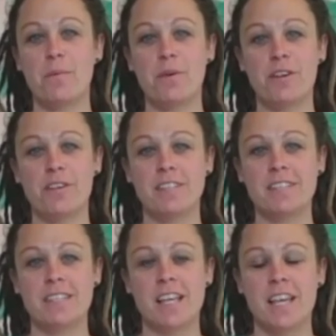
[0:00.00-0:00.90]

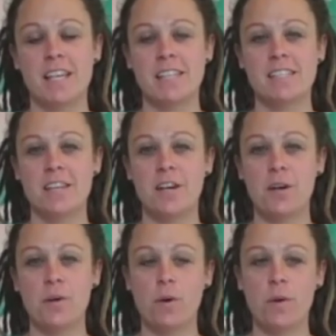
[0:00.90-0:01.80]
words.
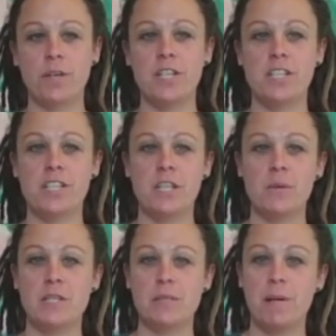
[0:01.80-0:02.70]
So what we're going to
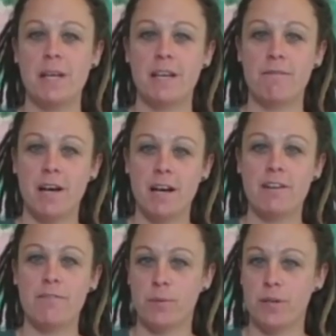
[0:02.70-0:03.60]
do is pick
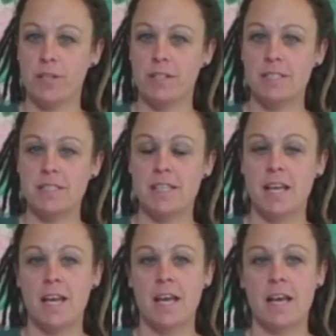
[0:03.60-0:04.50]
5 words
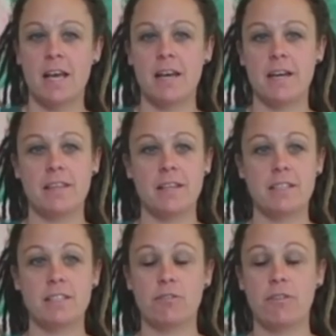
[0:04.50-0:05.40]
that
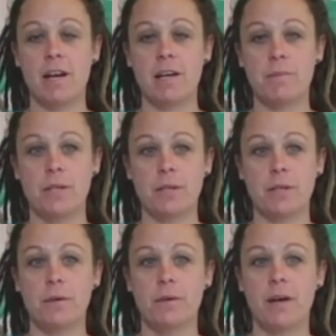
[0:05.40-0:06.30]
describe
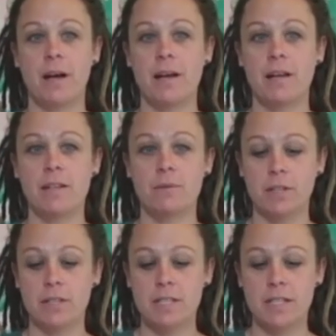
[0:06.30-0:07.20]
you, and we're
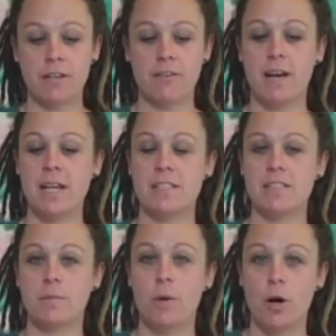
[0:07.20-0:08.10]
going to decorate some